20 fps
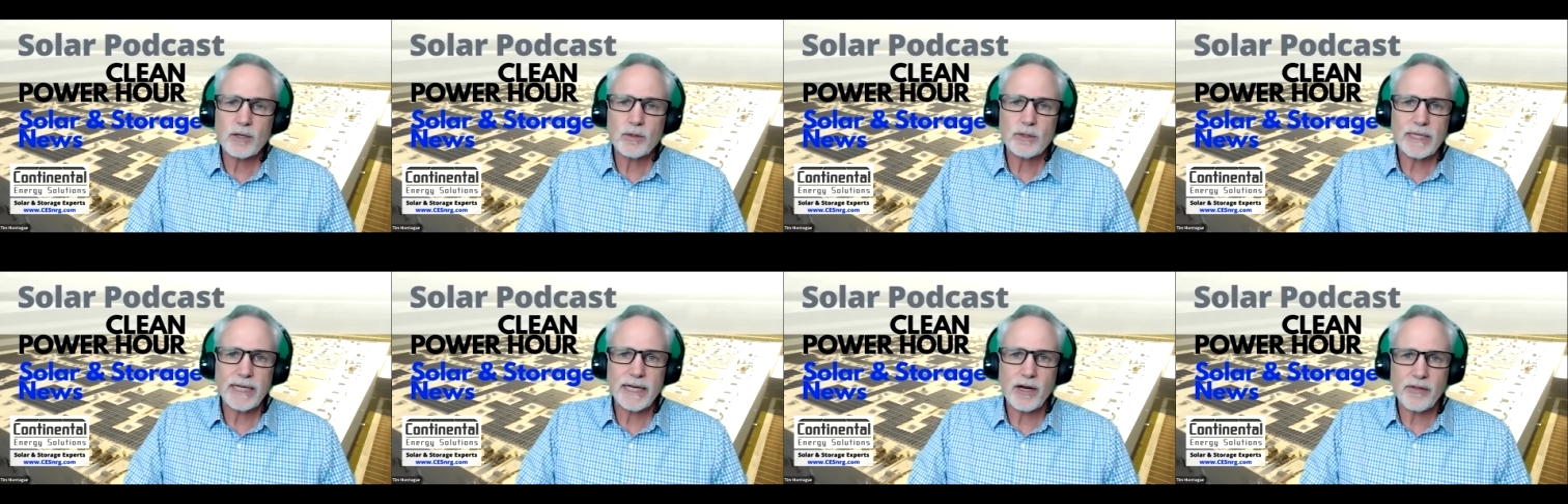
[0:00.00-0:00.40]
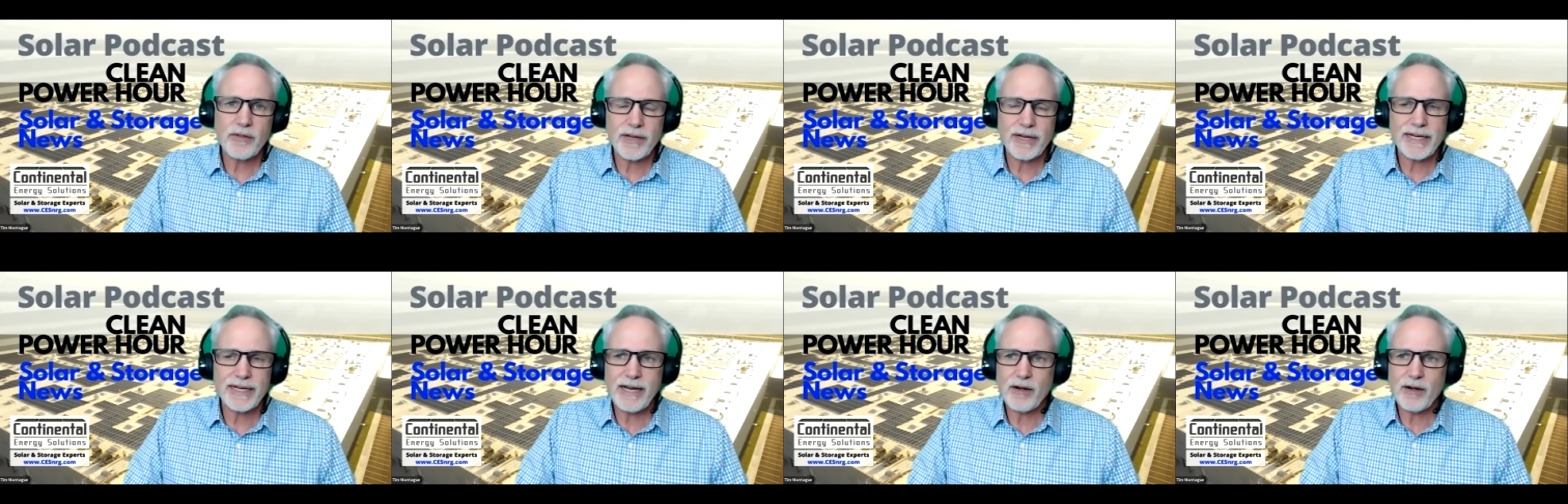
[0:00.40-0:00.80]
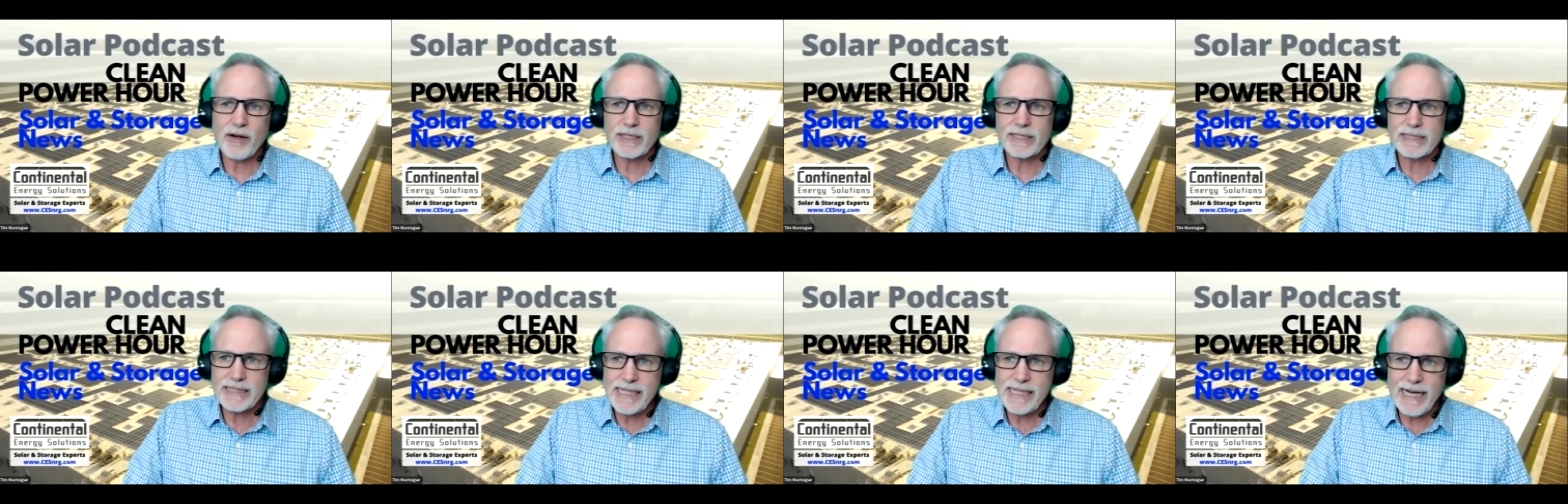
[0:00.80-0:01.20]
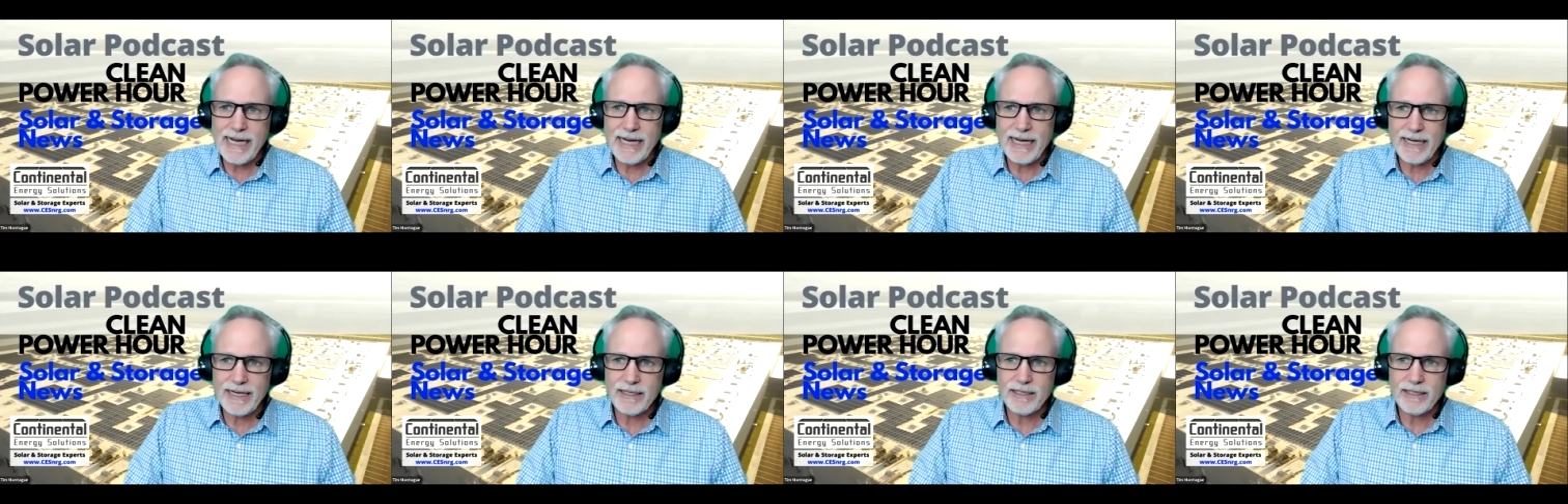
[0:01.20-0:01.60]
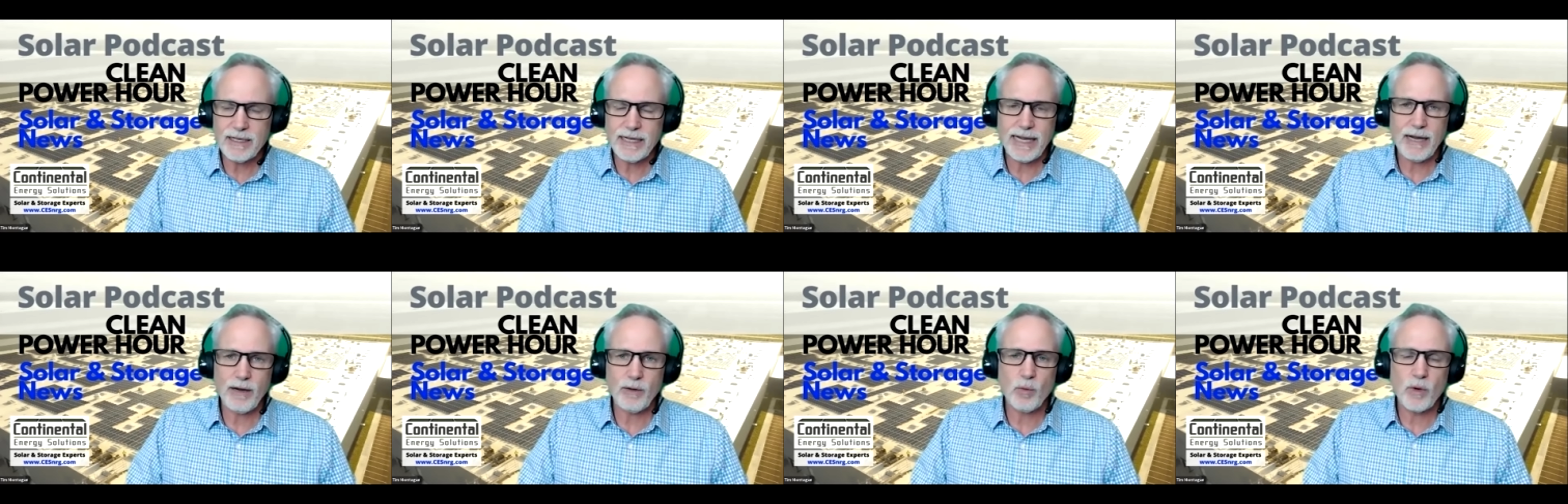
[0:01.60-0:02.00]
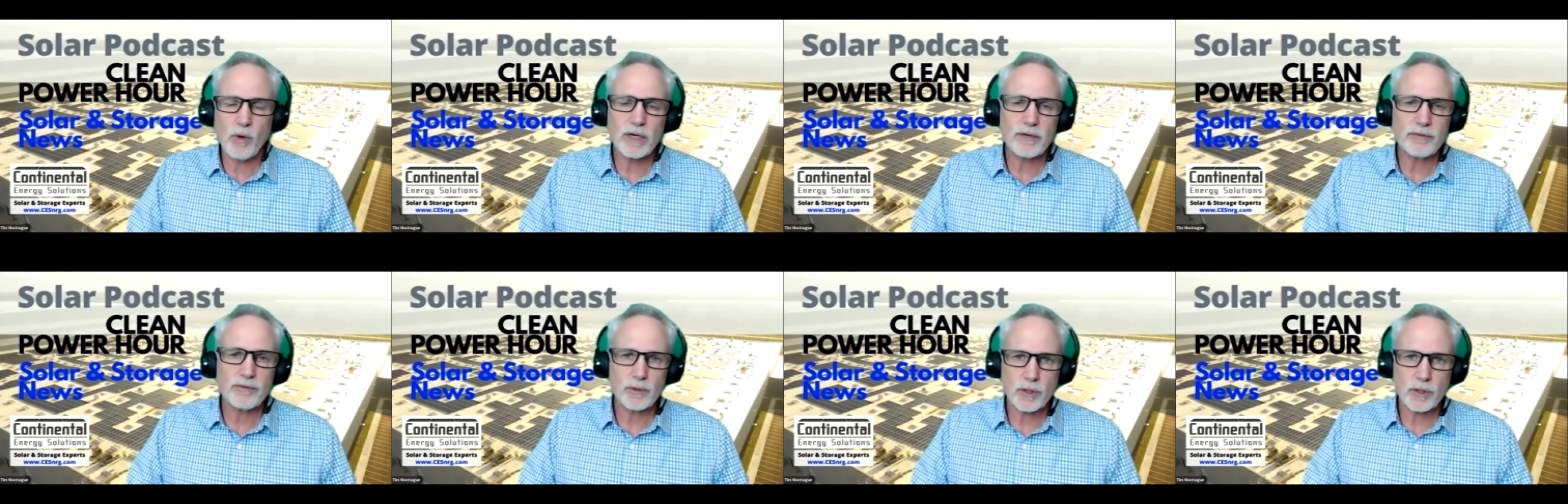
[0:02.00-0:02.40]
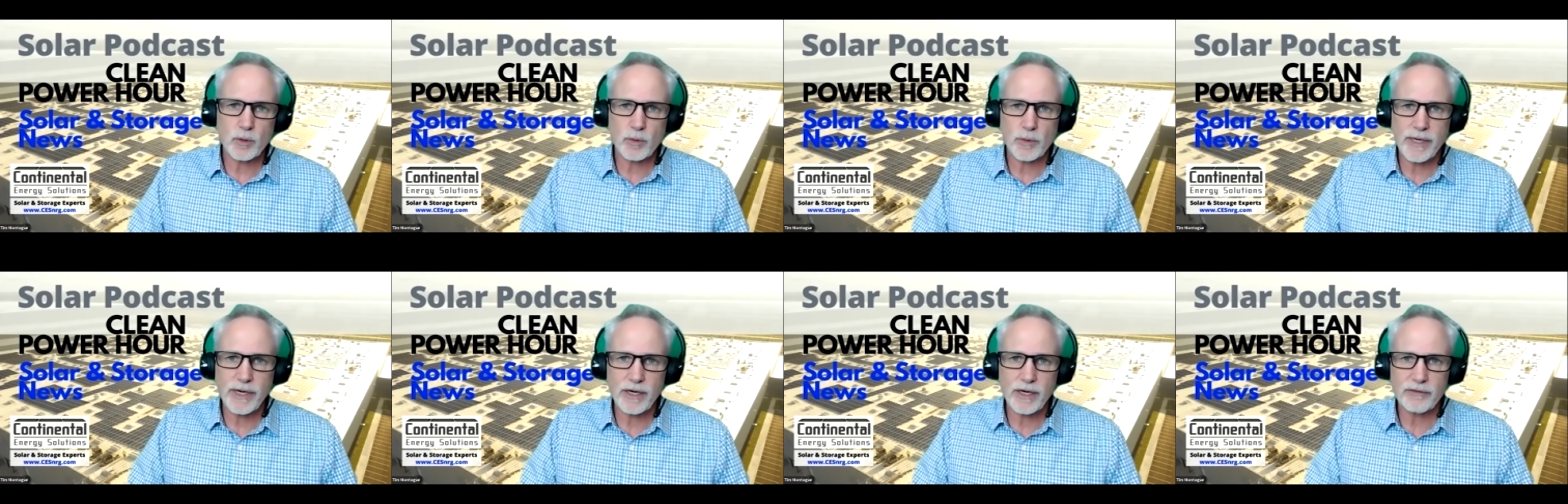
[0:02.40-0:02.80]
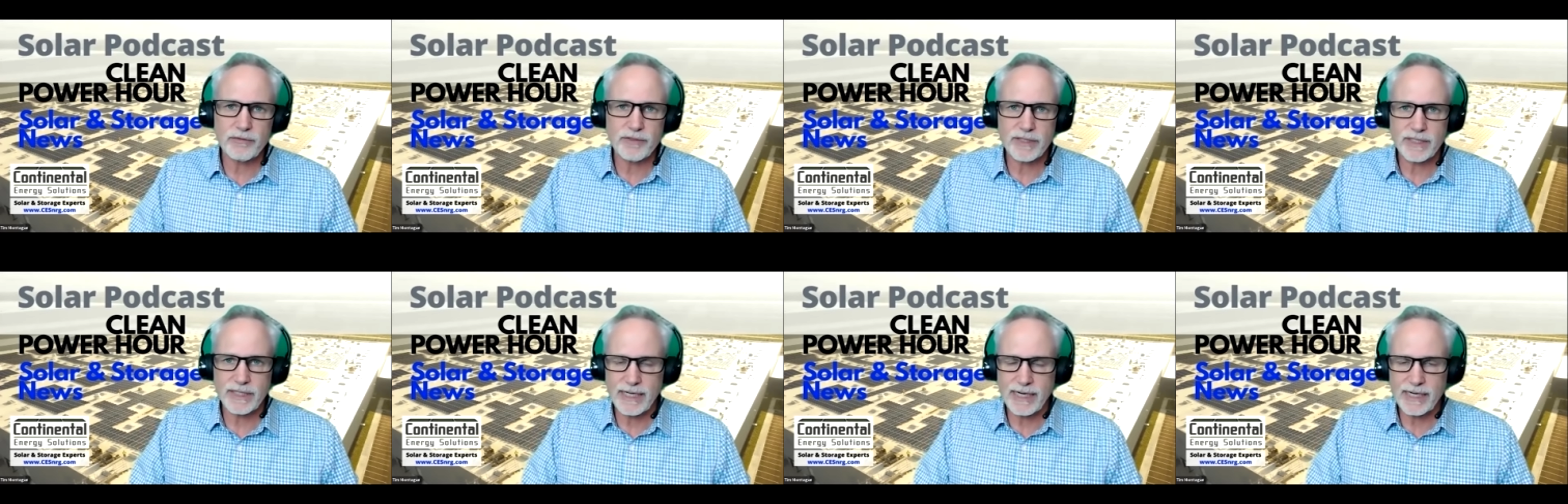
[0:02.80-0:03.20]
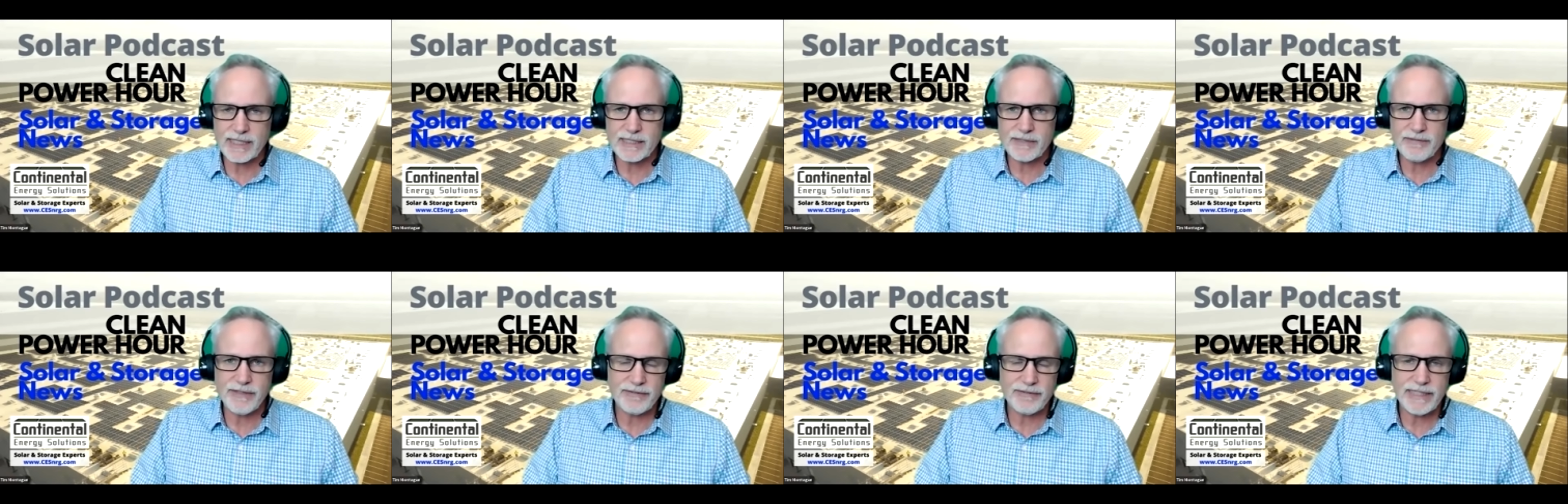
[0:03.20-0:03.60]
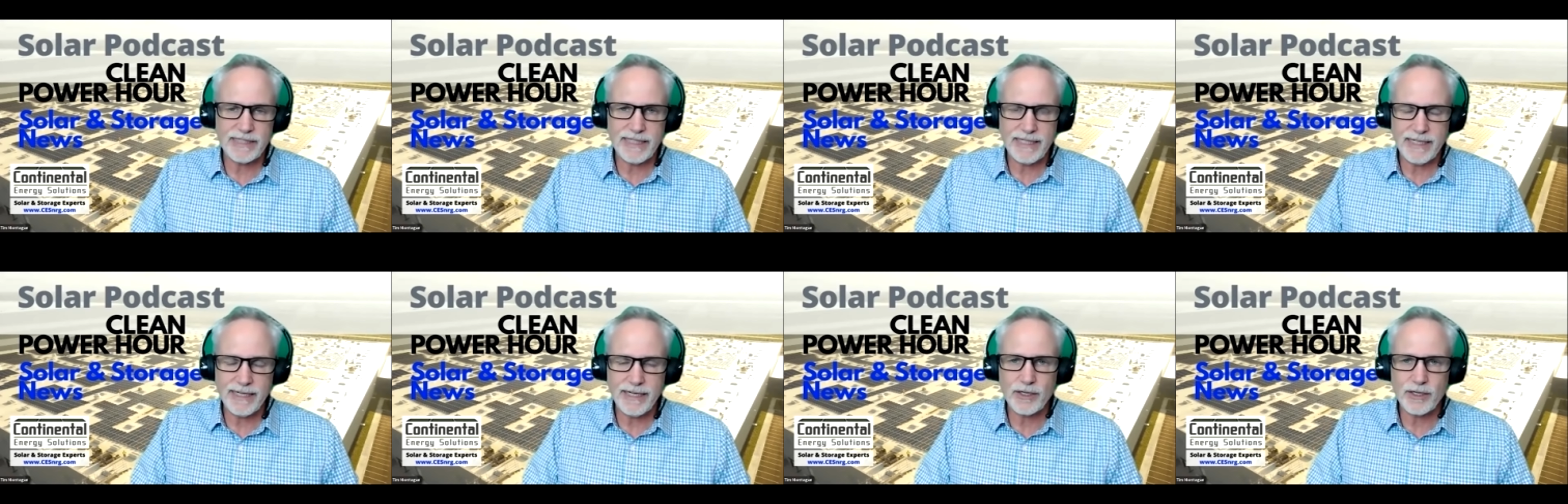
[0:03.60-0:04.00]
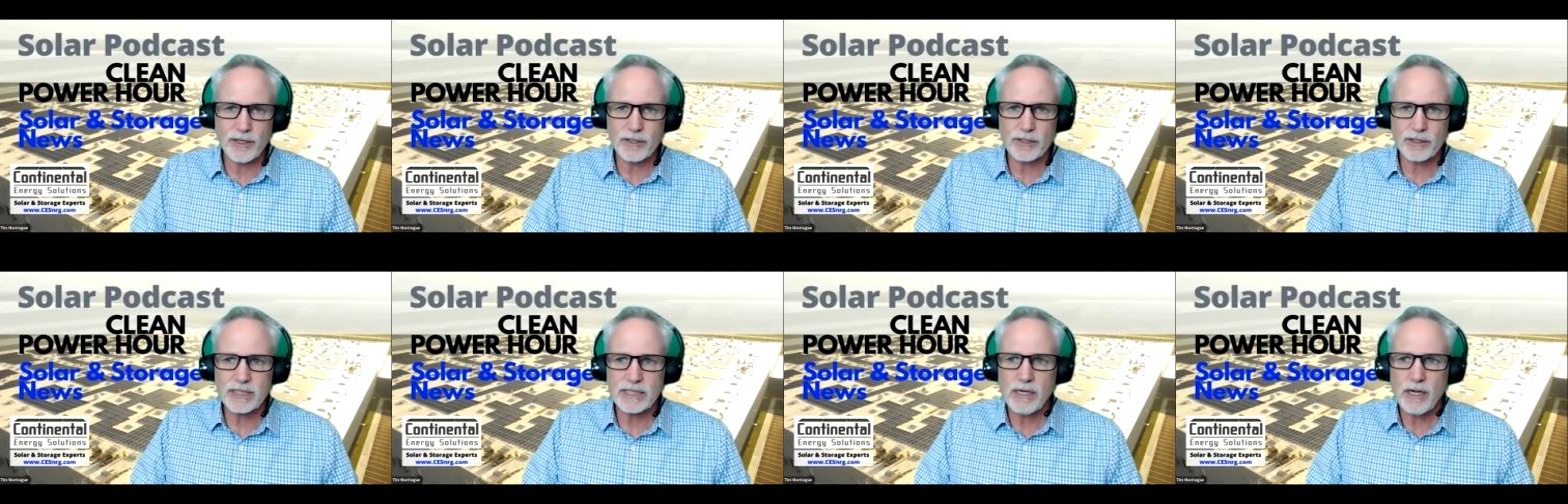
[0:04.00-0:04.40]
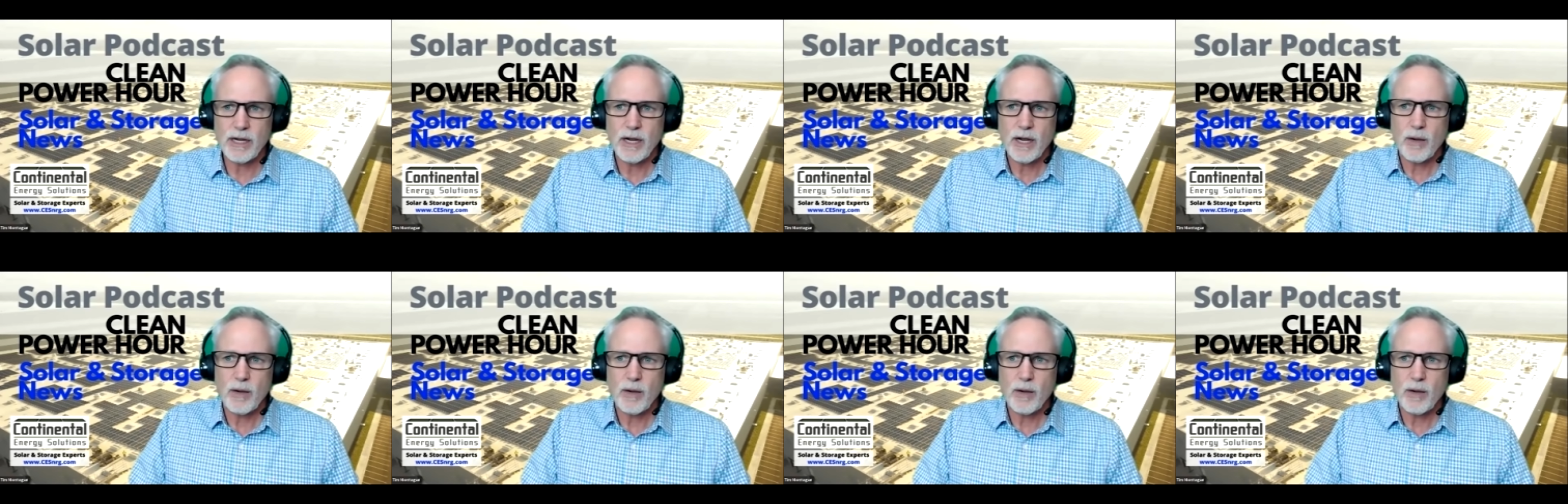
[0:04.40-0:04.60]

only are they guaranteed a wonderful career for the next 50 years,